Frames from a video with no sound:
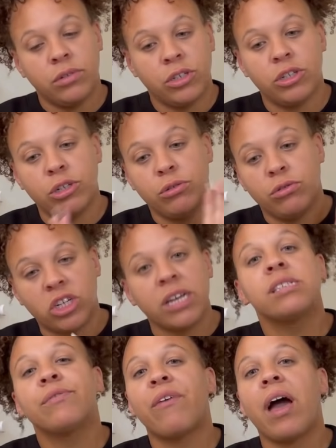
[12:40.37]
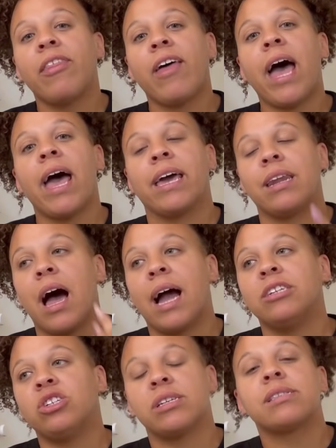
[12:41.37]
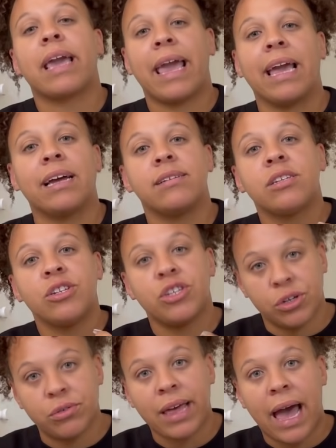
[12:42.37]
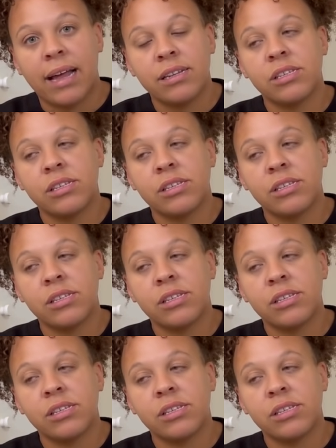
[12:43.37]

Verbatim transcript: to justify that and I just can't do that.